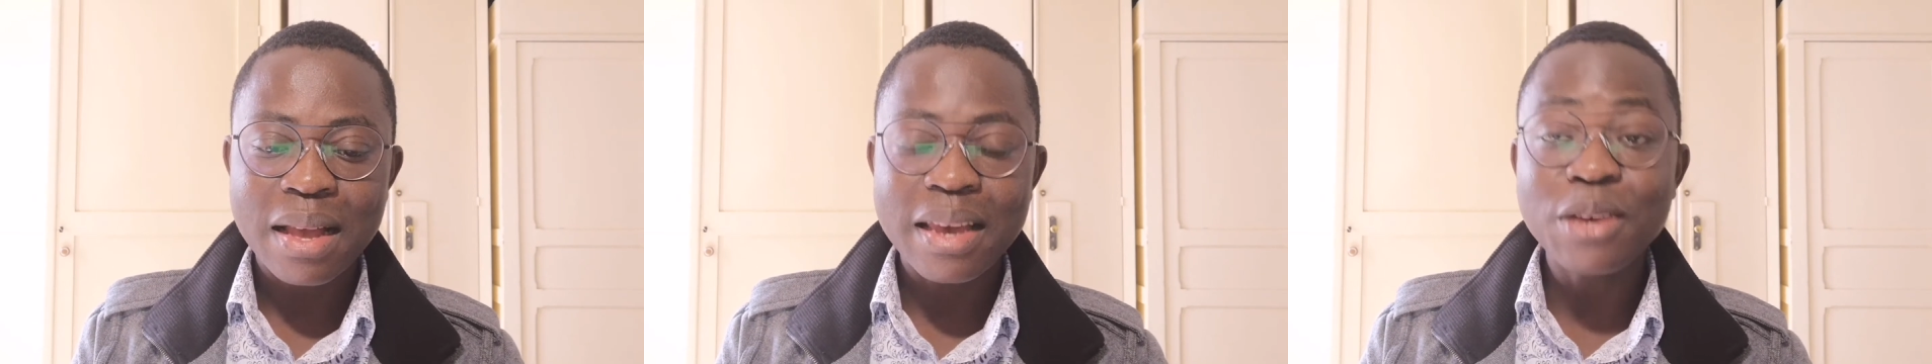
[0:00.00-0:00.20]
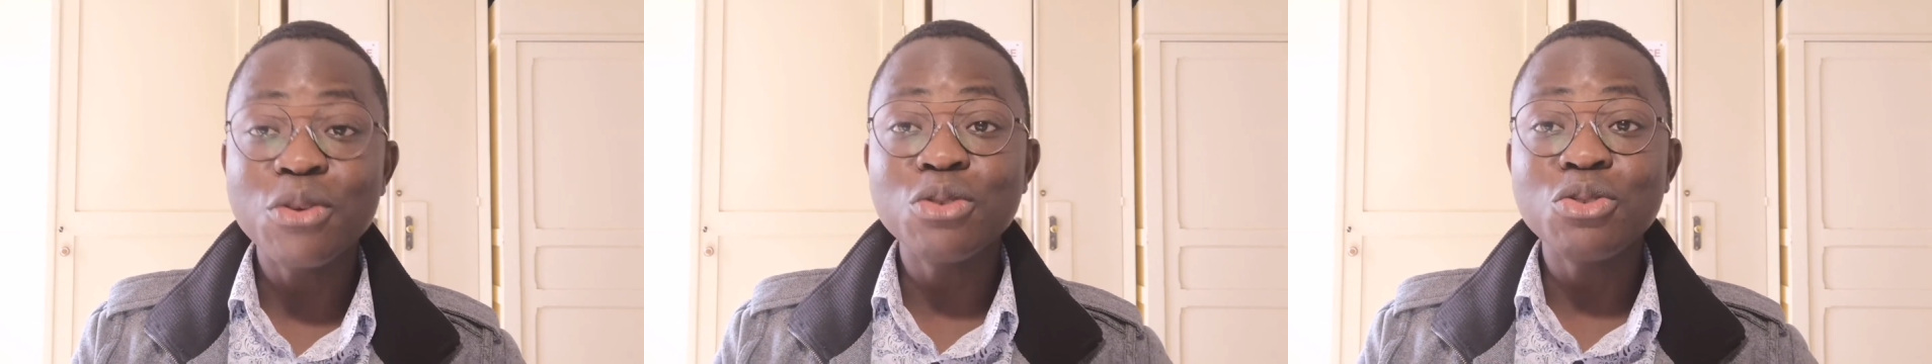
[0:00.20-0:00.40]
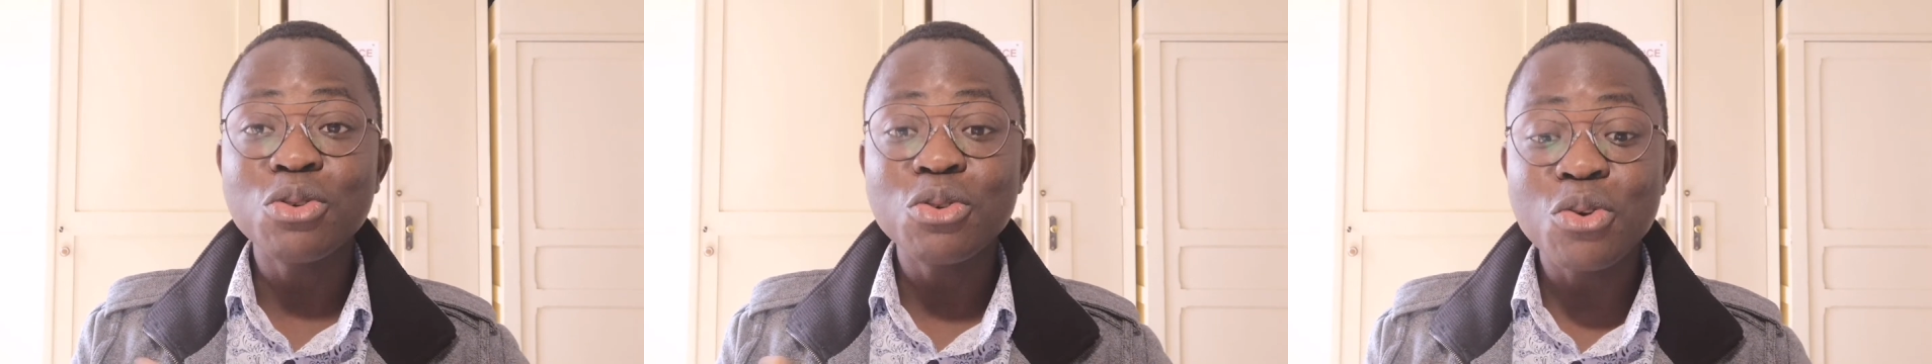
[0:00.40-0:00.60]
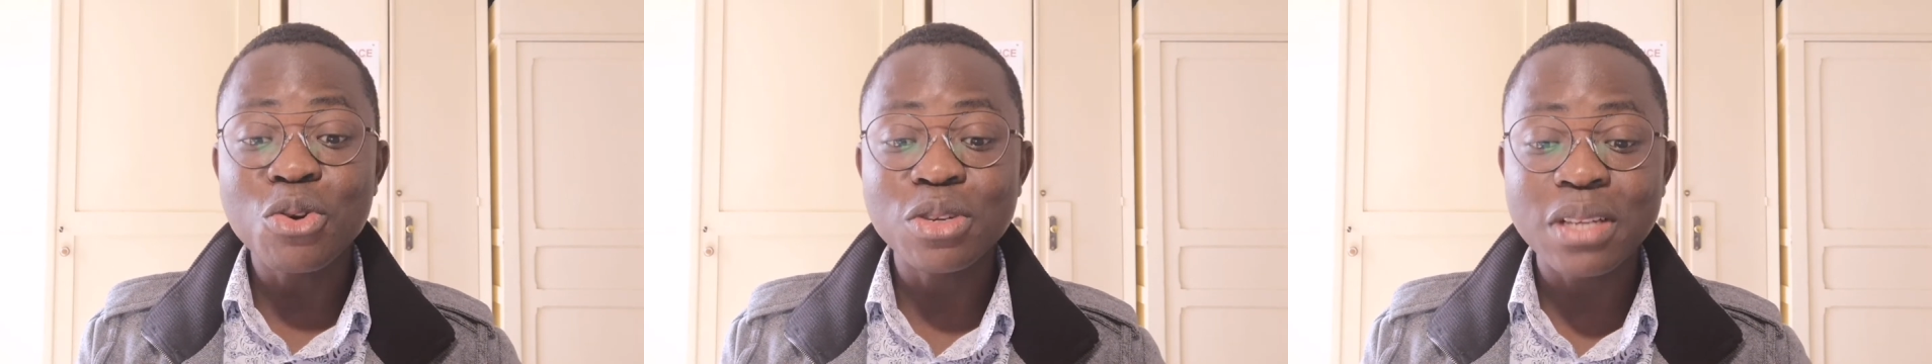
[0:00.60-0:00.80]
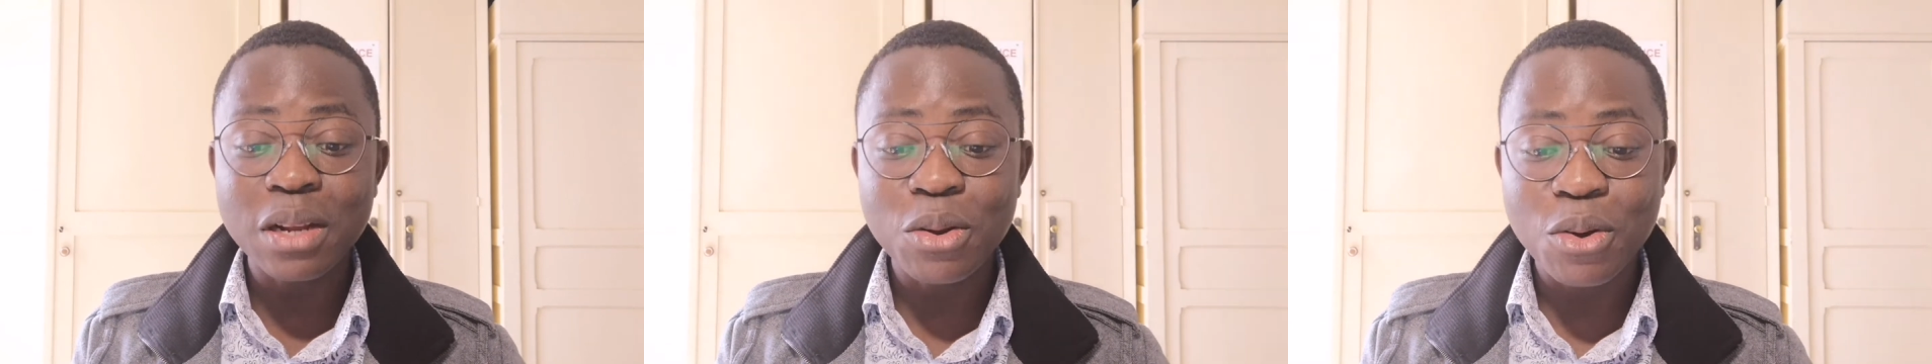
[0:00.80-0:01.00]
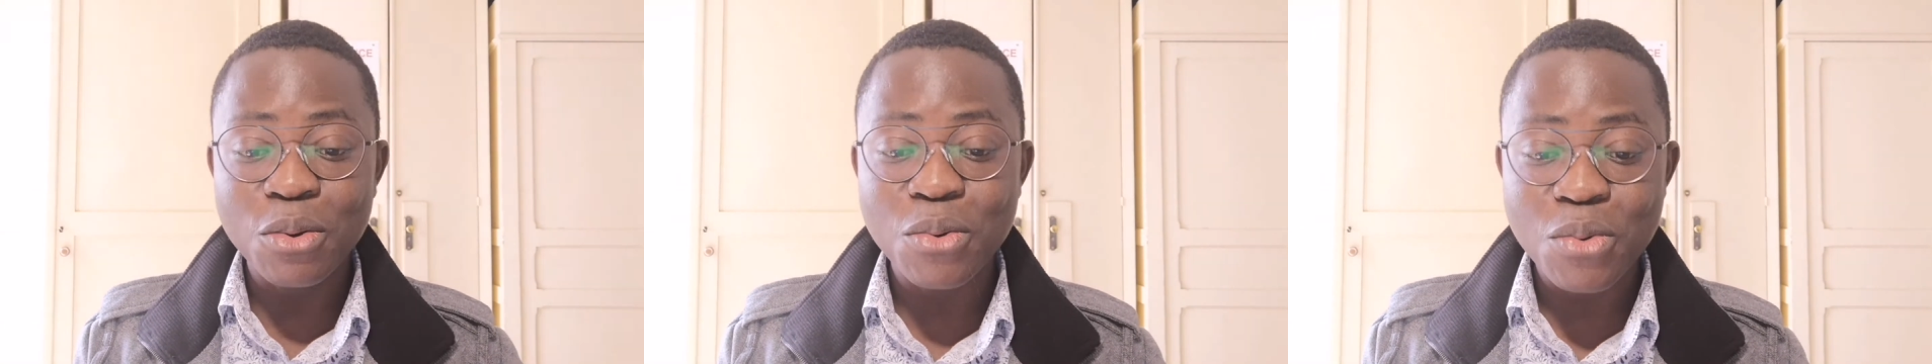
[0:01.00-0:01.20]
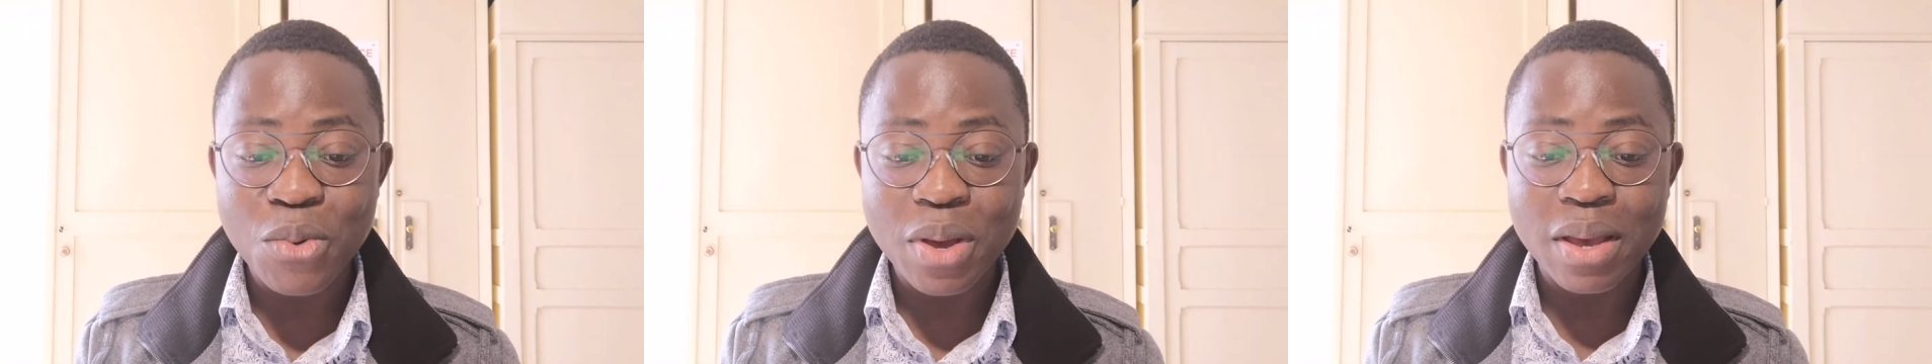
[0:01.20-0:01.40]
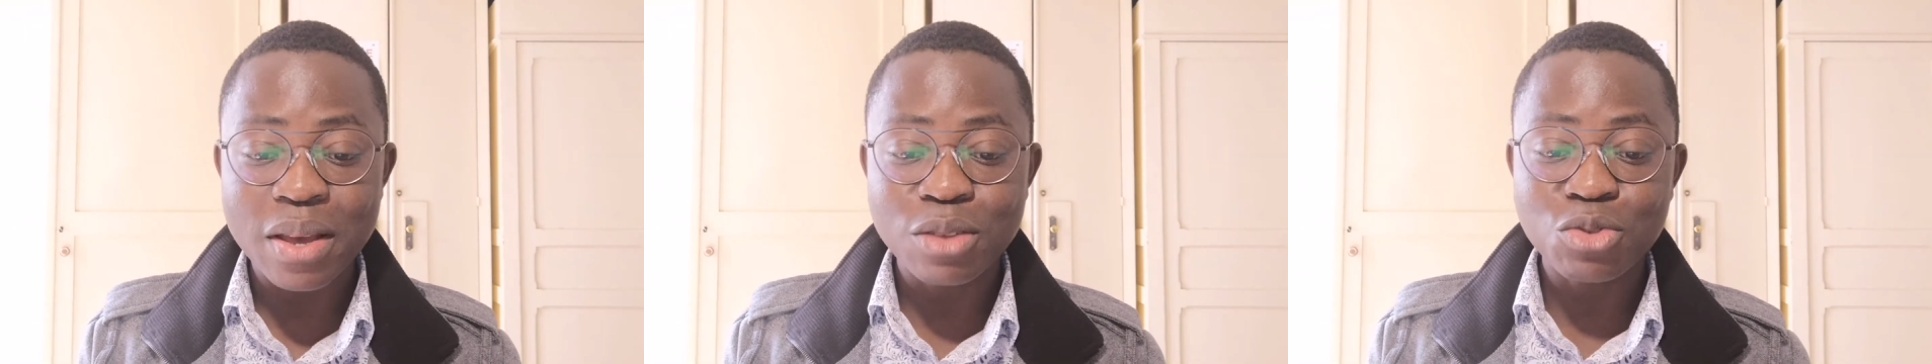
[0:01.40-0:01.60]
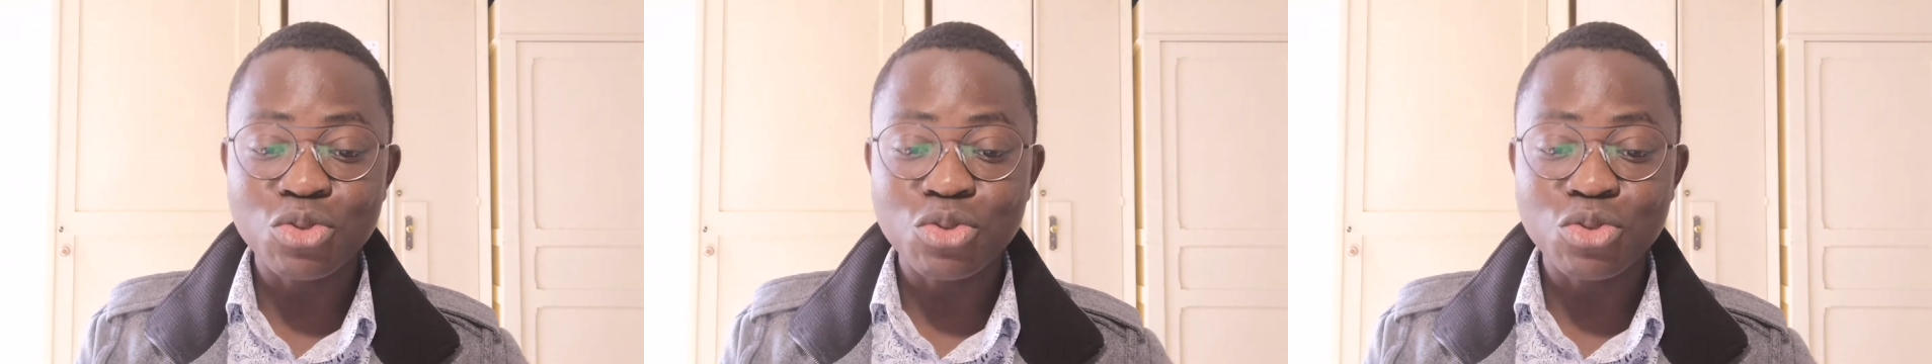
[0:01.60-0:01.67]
It also goes a long way